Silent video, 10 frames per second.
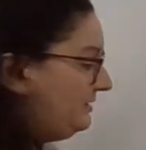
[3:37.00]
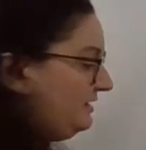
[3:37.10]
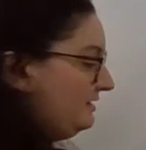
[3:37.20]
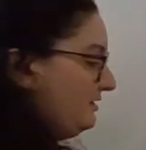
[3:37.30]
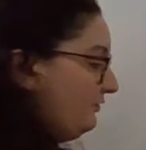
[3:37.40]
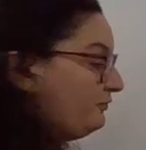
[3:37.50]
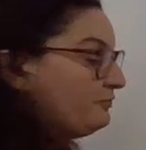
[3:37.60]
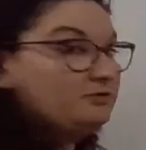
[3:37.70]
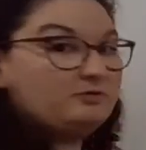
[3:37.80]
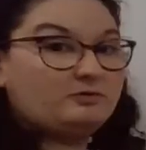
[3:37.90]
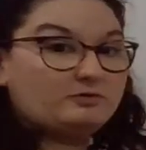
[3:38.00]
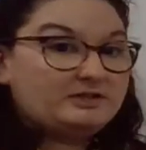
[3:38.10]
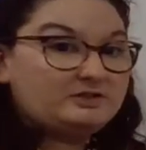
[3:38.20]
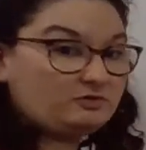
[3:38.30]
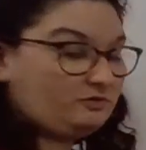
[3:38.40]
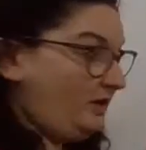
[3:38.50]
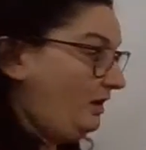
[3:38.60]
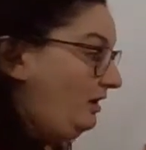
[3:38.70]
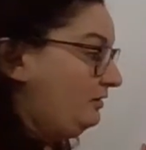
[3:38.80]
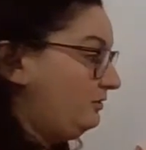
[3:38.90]
can mean the fruit orange or the
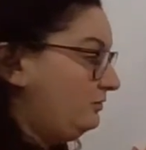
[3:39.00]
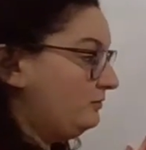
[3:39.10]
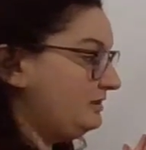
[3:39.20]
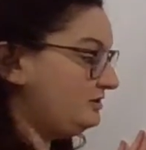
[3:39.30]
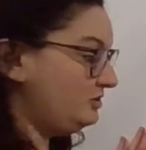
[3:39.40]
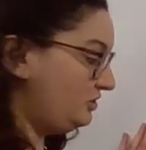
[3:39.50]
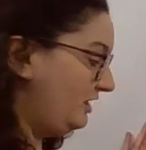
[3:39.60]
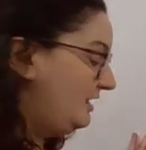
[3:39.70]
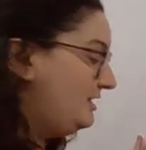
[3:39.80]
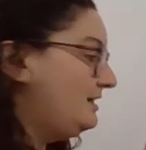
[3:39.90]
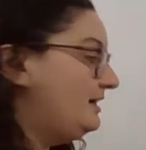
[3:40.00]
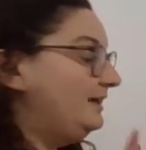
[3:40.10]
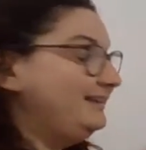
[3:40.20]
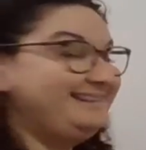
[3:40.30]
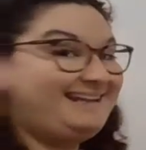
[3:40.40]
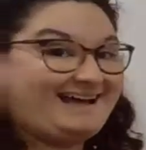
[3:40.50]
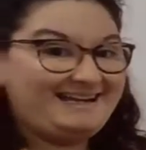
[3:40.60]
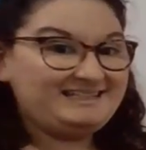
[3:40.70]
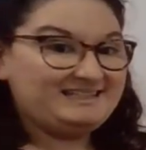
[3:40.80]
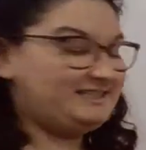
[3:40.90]
color orange.
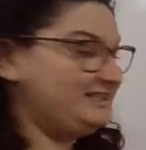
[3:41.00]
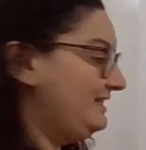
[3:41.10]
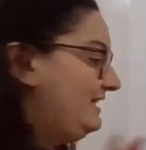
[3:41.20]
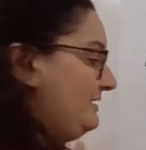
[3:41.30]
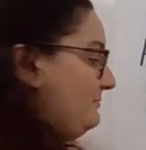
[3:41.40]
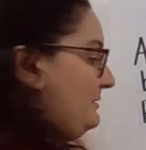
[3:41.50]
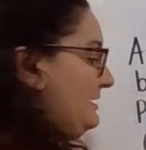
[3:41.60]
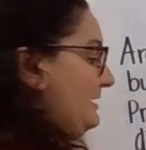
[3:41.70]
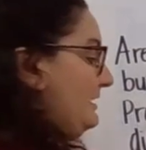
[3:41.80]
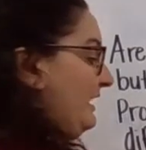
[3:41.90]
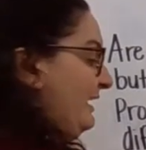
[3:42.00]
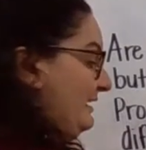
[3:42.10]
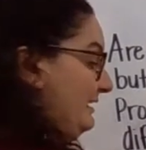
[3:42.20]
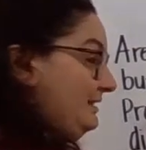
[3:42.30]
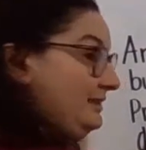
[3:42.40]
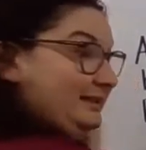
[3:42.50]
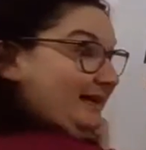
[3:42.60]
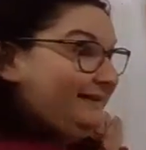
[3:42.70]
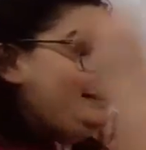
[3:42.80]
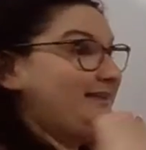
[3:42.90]
Light can mean like the
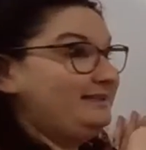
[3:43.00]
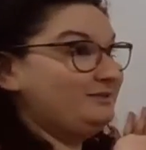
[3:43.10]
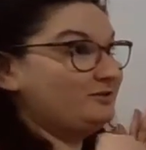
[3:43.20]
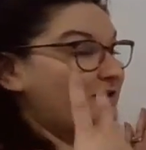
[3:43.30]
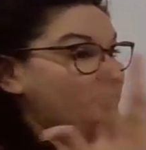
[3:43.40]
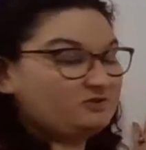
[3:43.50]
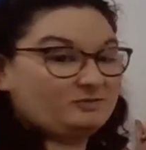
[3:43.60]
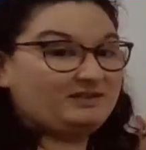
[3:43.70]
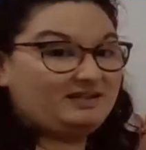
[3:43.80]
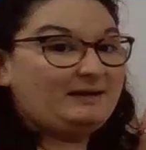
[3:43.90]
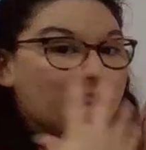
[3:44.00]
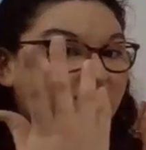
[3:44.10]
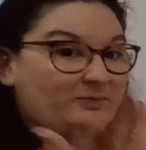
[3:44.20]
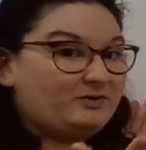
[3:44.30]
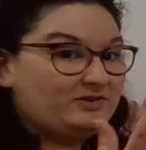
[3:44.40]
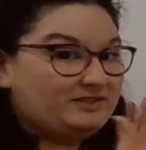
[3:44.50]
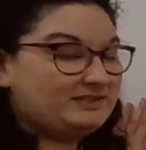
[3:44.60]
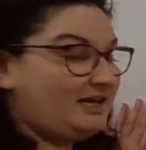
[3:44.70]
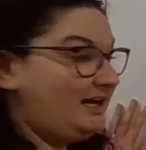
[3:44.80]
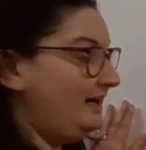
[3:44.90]
light that either comes from a light bulb or the
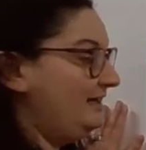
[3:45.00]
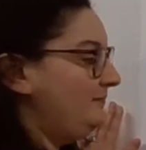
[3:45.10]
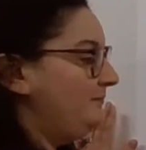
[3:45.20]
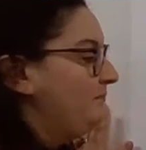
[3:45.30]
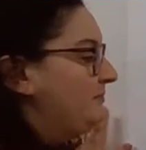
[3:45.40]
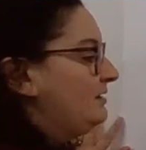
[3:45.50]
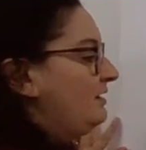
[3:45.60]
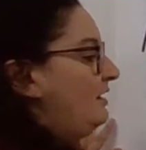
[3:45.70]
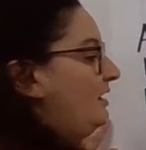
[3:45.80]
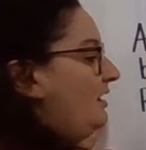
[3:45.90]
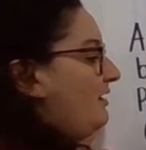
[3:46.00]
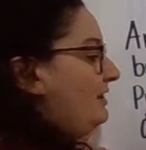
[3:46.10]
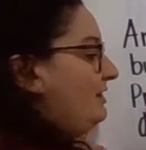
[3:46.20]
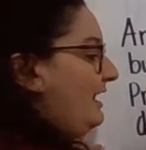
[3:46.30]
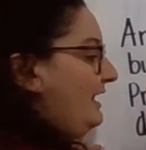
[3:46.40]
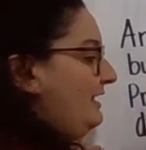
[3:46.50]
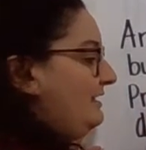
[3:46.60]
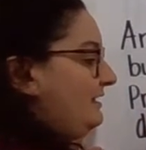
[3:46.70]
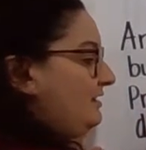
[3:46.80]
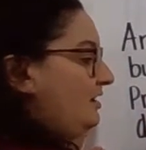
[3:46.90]
sky.
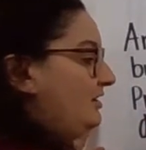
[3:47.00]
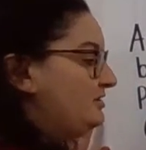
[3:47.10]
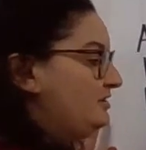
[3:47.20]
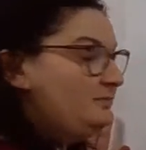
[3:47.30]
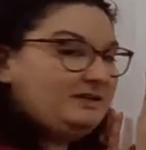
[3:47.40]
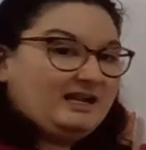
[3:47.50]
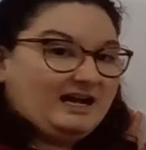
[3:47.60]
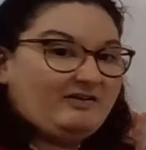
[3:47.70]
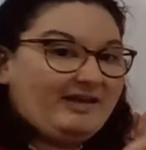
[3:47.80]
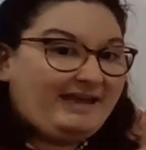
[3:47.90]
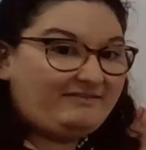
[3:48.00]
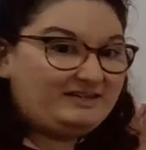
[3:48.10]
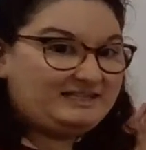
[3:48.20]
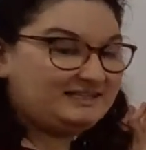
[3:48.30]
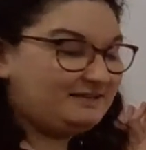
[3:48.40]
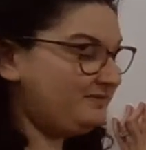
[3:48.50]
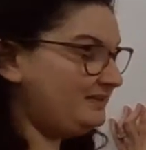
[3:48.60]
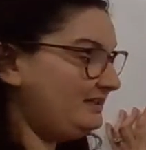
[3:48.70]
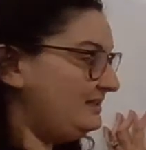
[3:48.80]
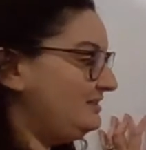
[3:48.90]
Light can also mean how heavy
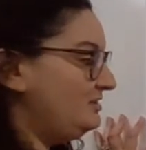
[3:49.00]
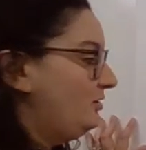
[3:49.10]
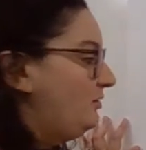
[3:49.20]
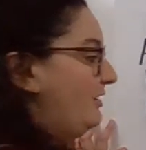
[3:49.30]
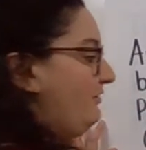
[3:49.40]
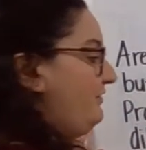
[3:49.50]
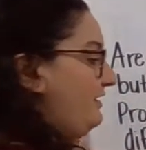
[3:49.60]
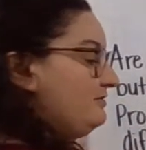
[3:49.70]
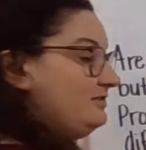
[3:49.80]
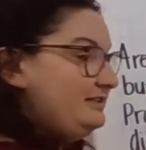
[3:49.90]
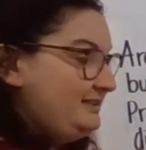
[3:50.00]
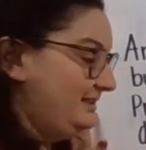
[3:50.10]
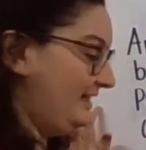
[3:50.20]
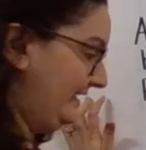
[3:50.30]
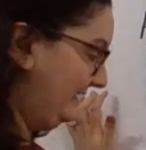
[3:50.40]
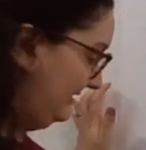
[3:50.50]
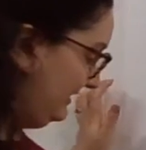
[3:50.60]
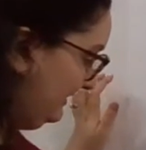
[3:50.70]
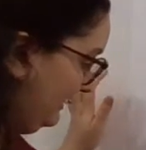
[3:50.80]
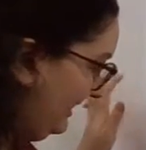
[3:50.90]
something is. So a feather is
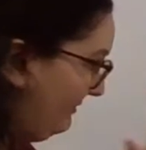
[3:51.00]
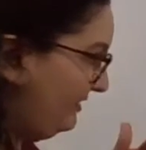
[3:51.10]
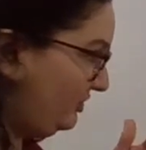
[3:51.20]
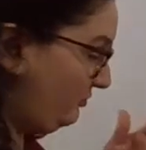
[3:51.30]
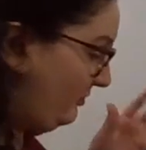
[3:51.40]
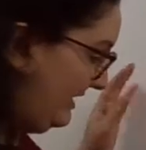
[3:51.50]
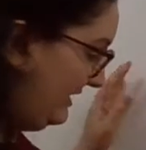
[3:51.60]
light, how much it